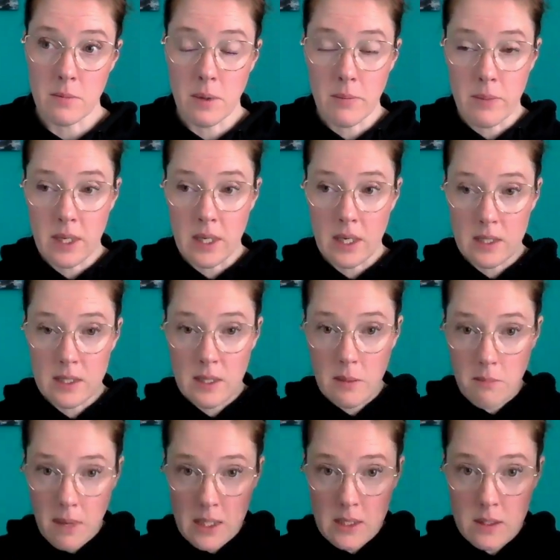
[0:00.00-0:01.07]
But because
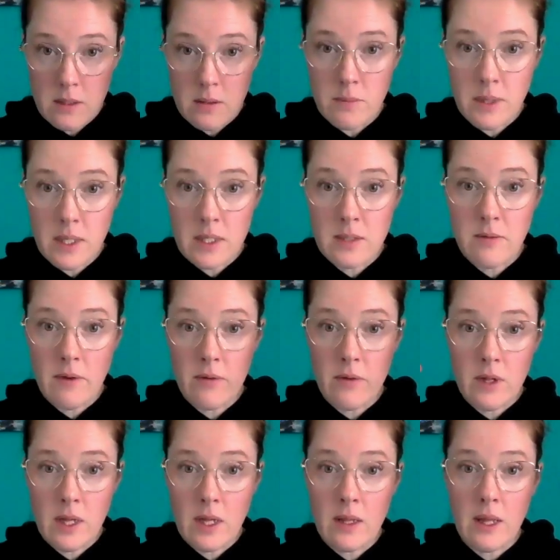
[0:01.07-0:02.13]
of
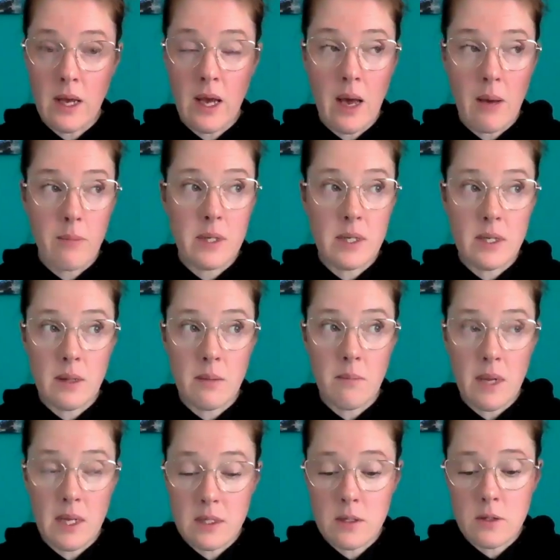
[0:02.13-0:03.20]
everything that happened in the
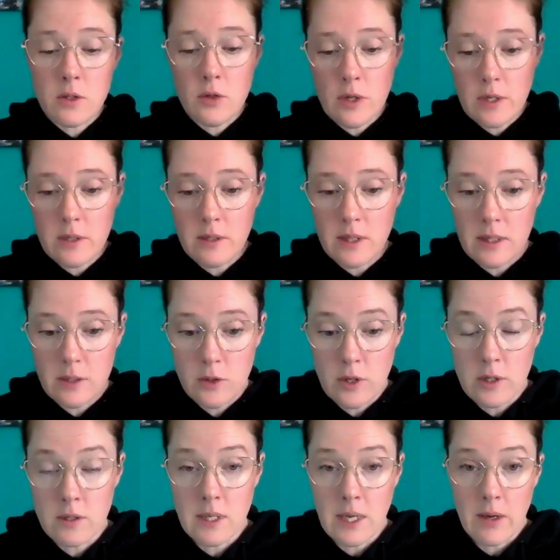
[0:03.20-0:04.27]
mental
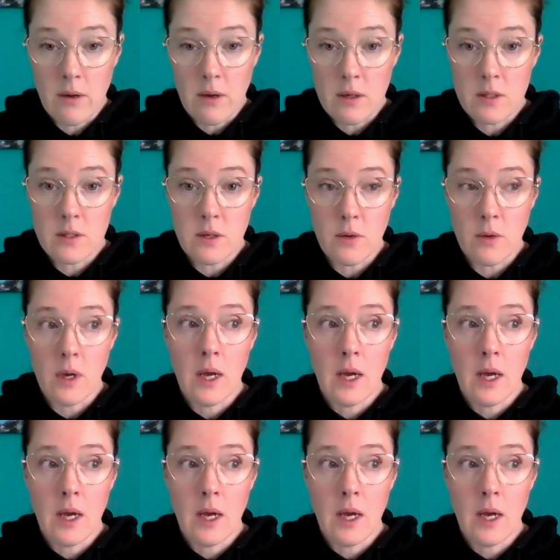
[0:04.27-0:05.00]
trickled down also